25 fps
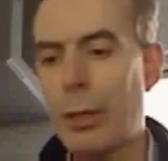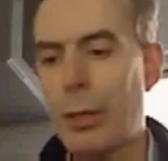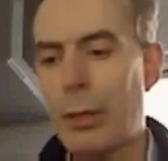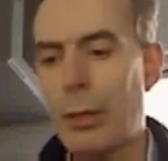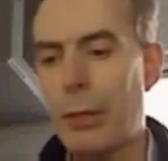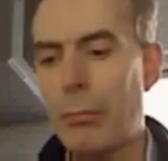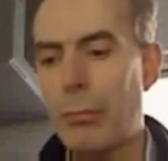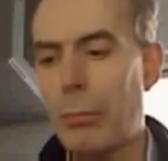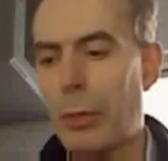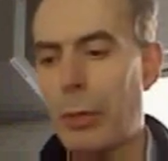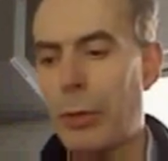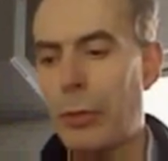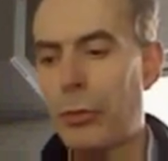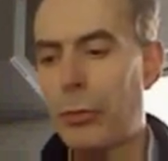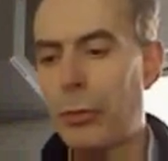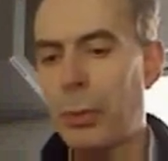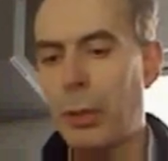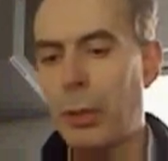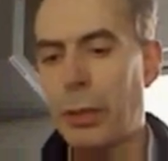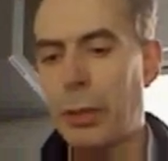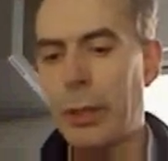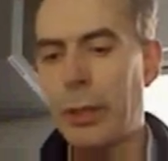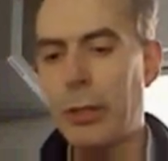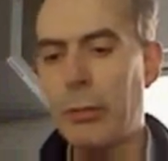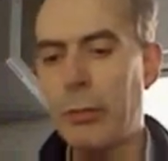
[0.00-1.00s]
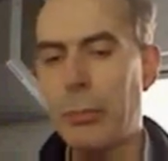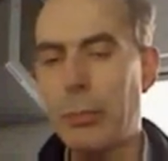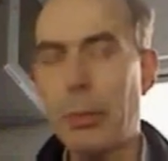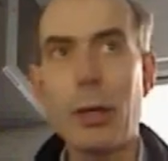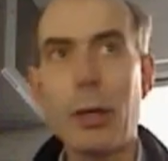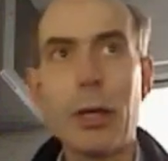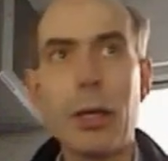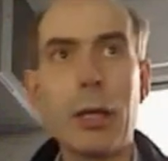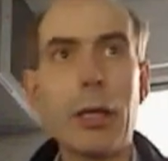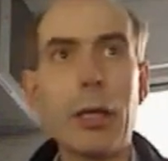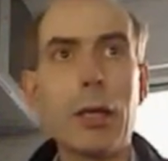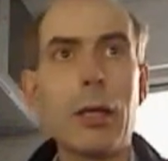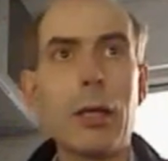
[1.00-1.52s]
multiplied
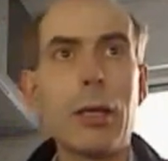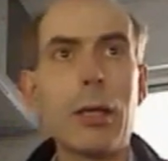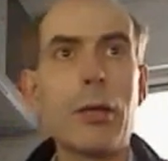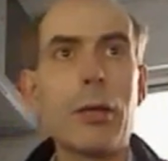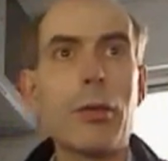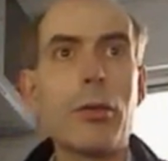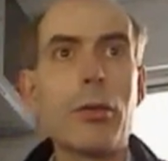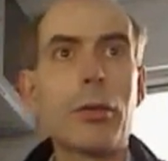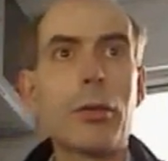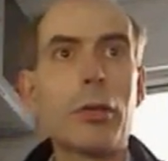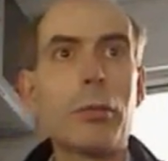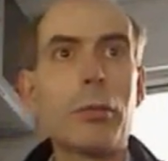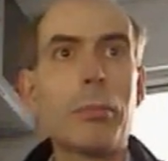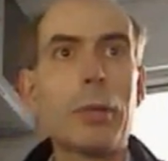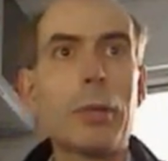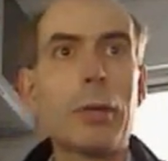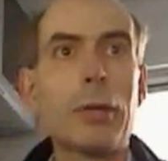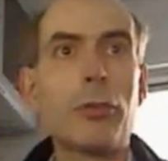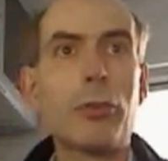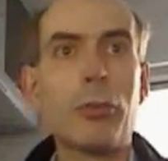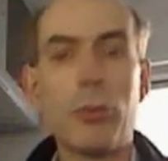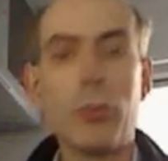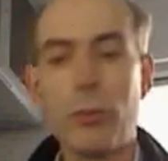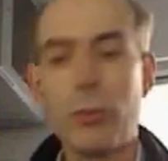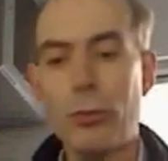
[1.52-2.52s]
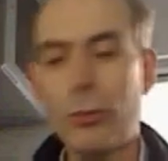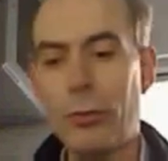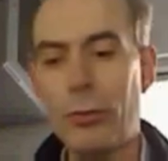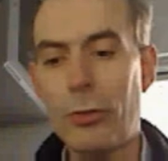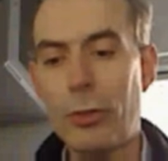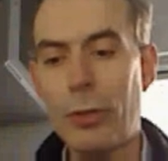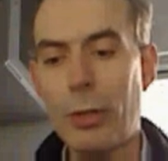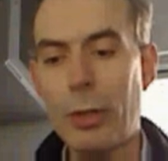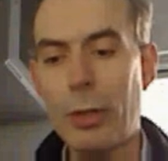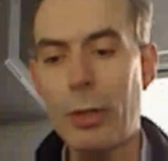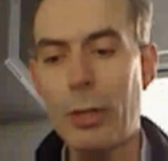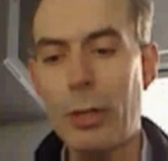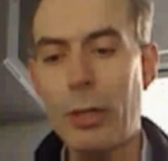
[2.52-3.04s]
by the capacitance
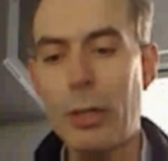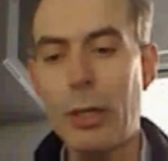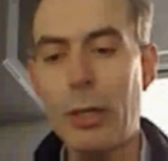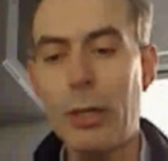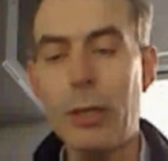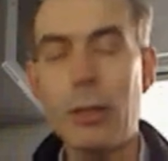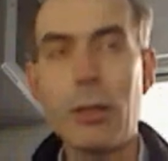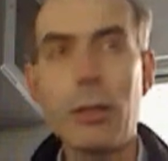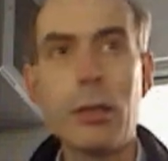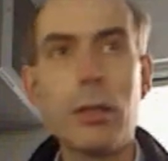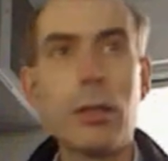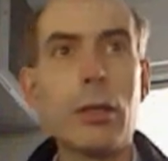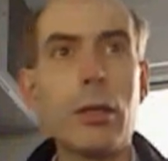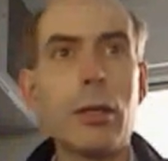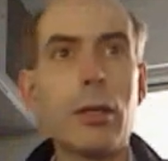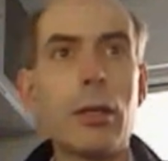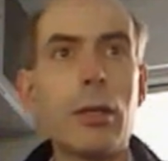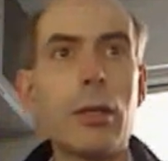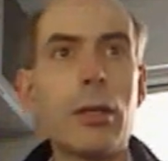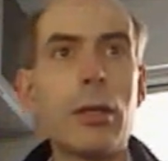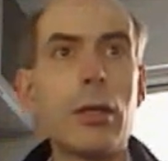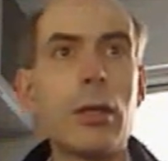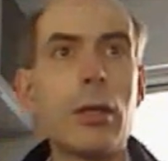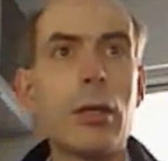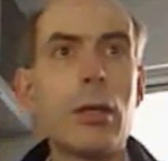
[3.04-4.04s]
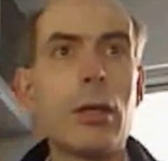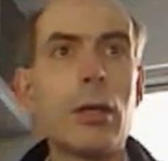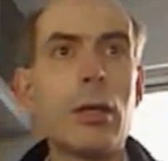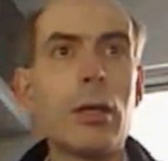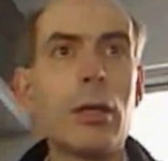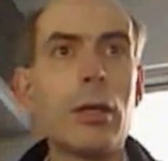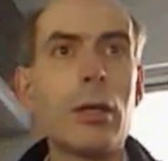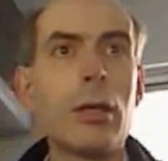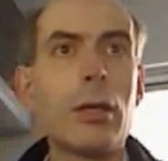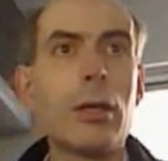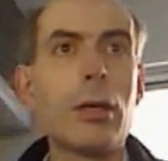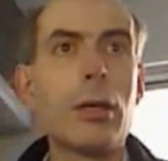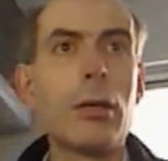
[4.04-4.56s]
in
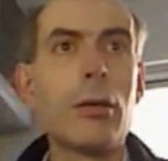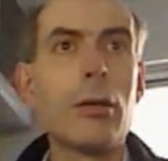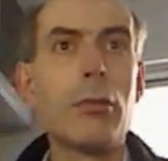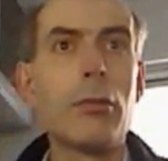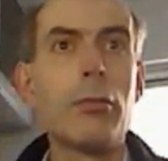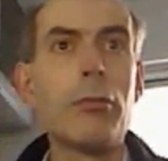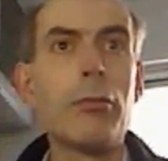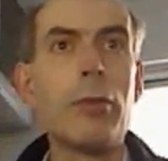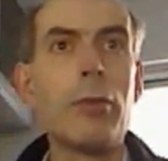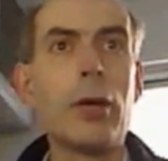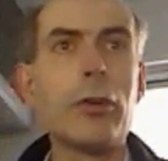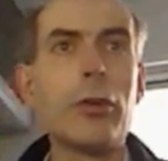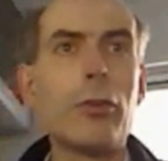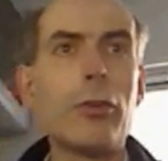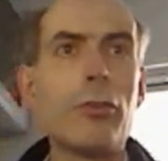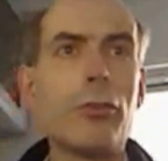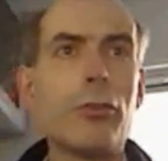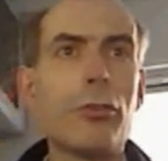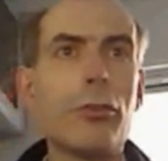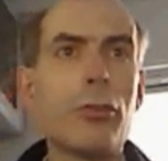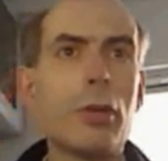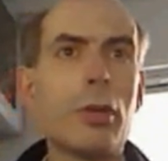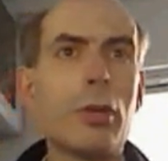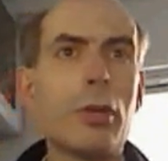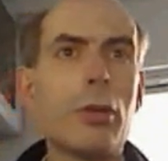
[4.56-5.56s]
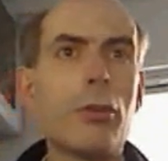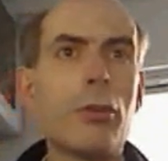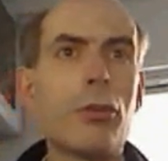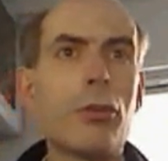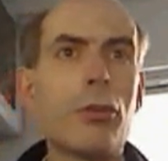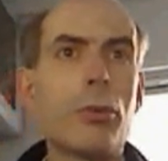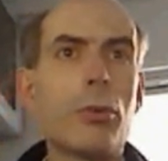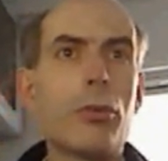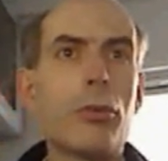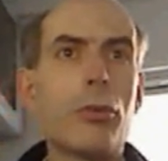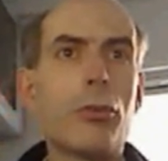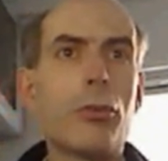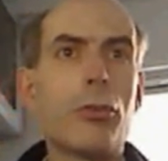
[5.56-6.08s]
farads,
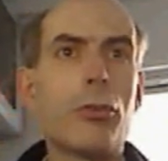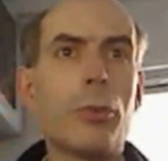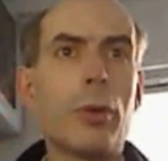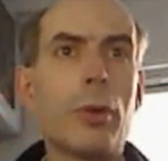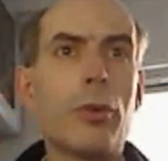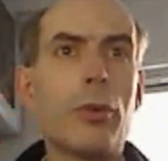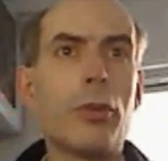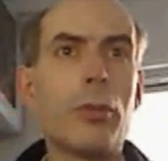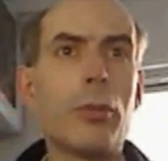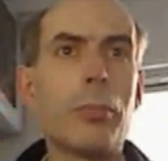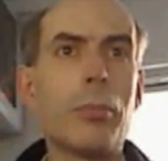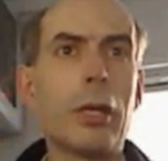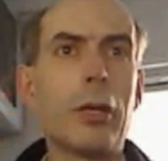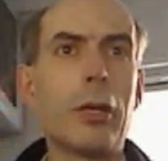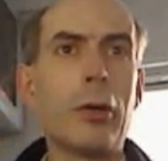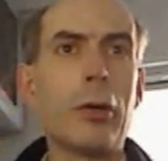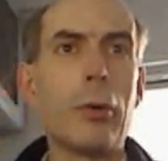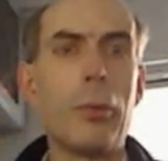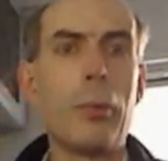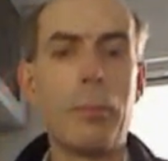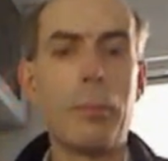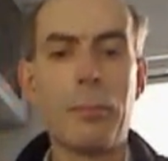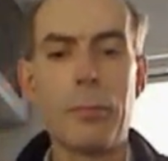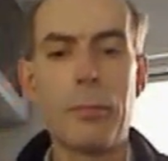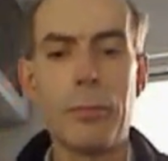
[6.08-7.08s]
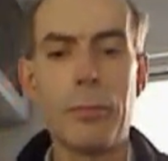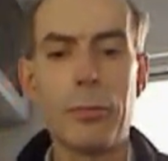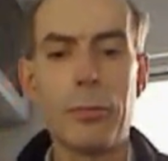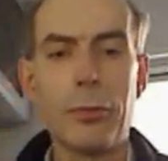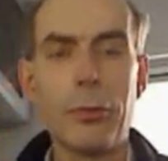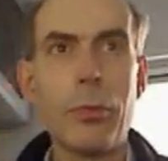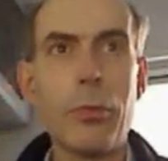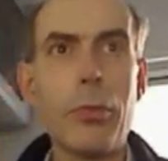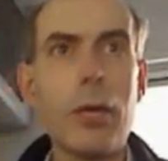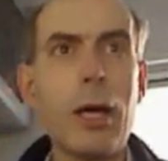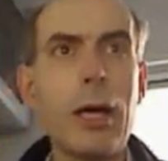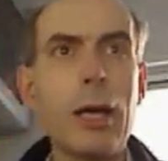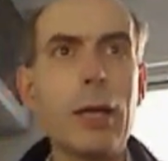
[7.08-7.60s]
220 pico. So
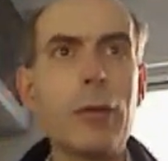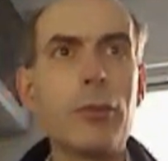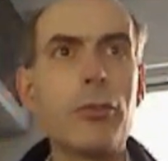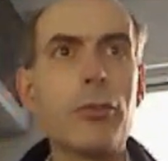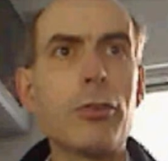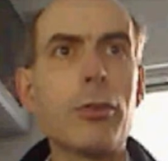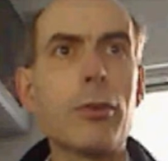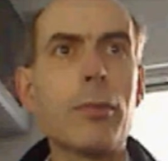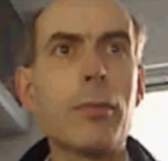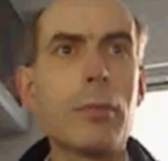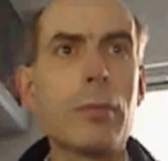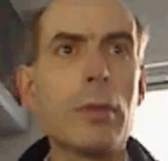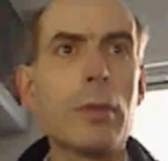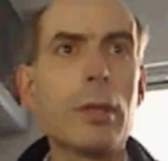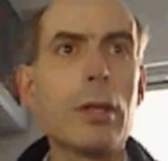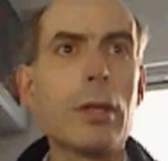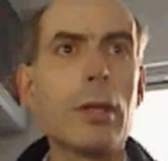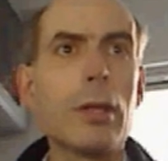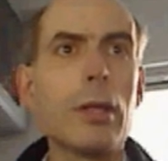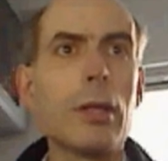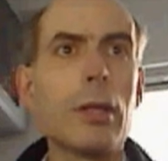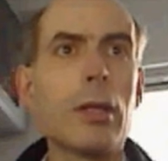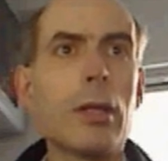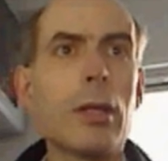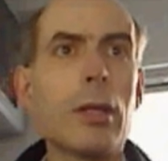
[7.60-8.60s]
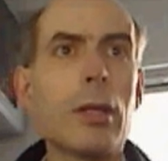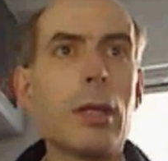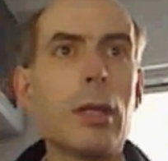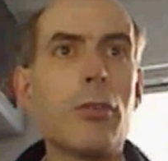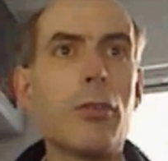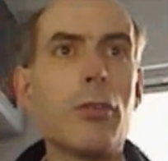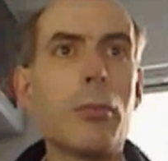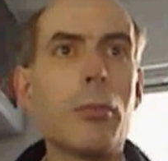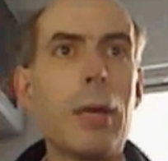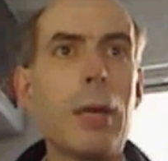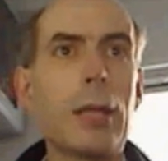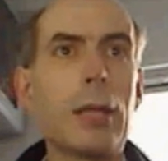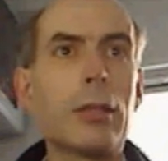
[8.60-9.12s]
that is the
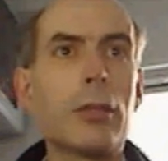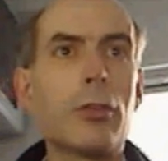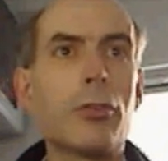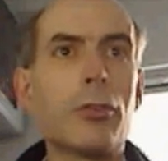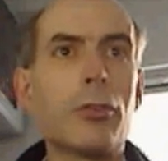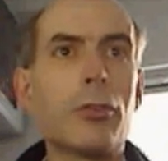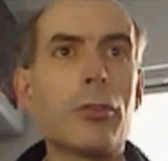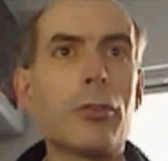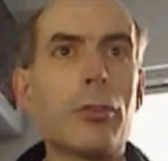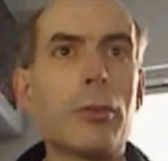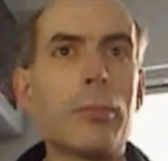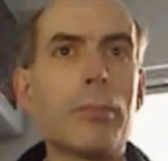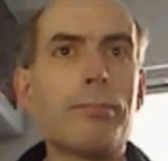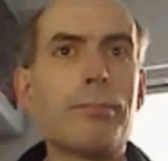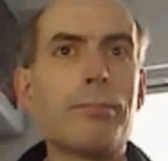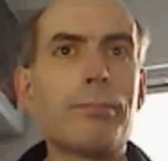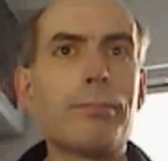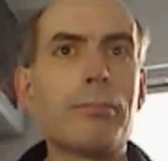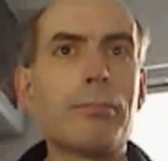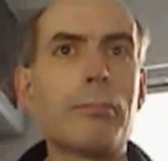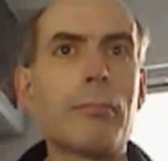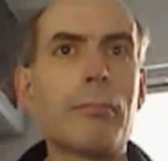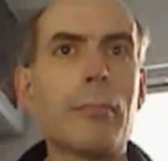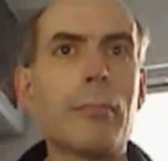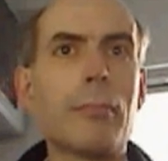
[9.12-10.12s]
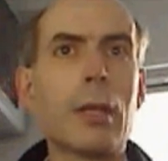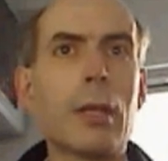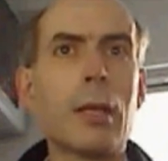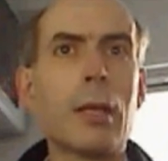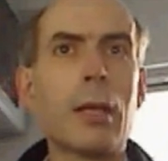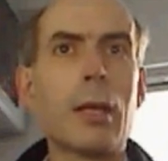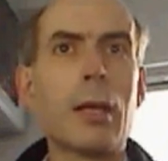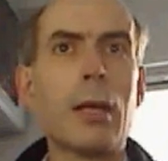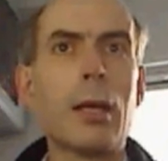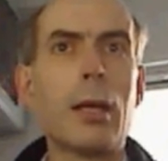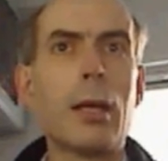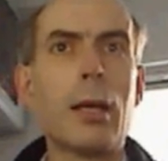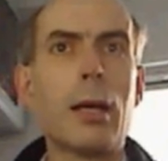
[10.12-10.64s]
magnitude.
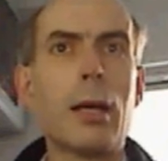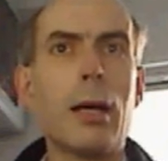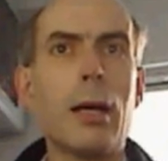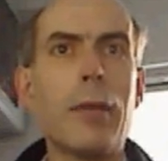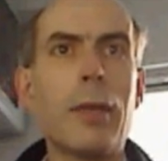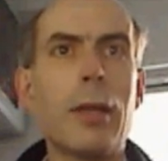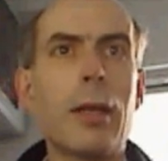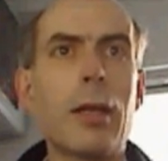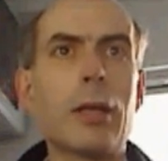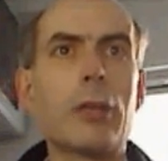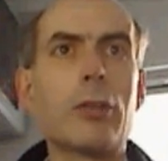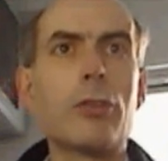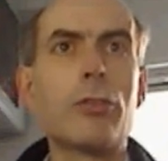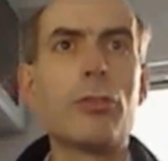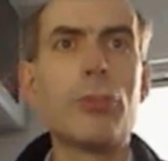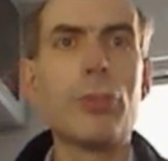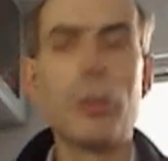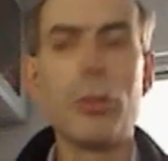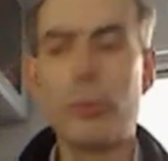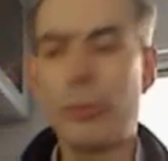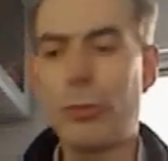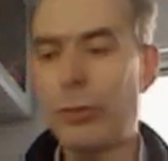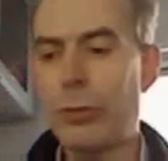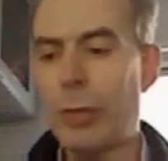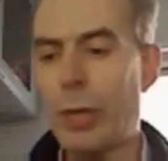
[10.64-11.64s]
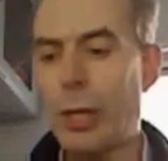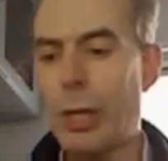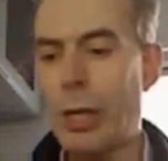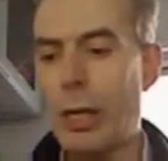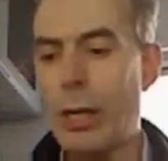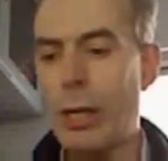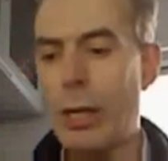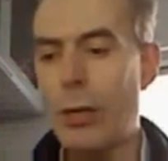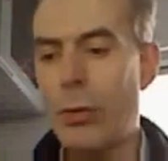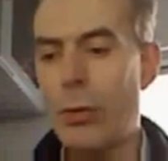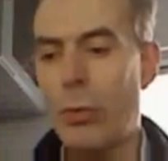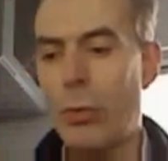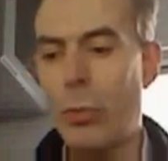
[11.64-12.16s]
And then I could just say
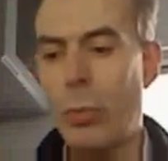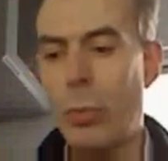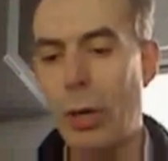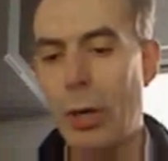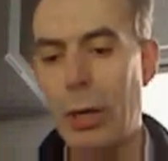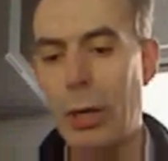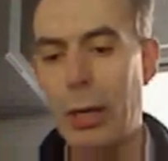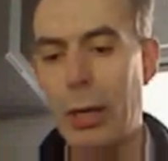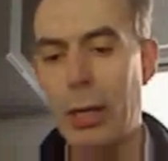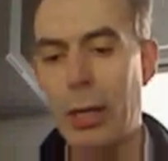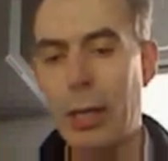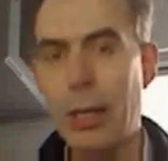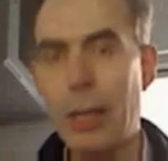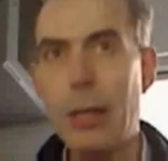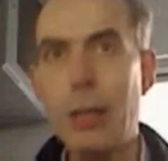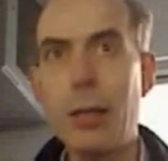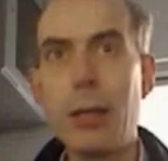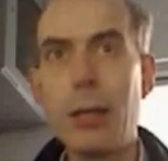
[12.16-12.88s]
y